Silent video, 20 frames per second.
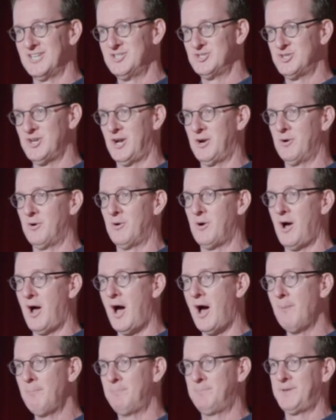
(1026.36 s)
in general,
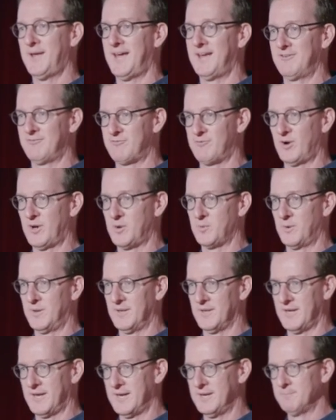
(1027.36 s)
update
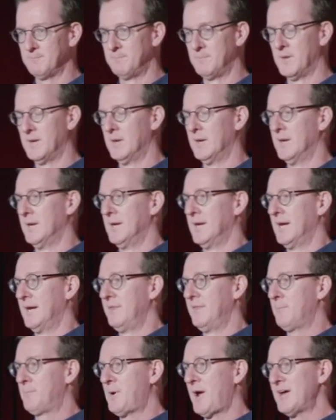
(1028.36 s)
frequently.
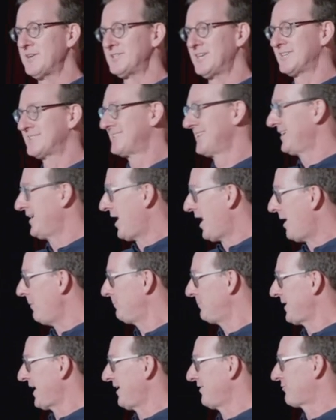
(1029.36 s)
And the projects that
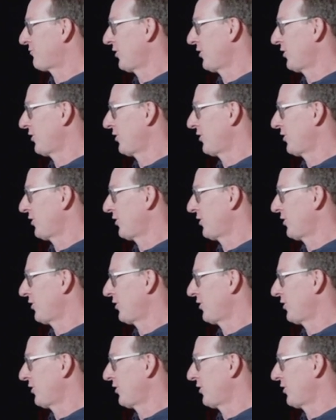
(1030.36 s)
update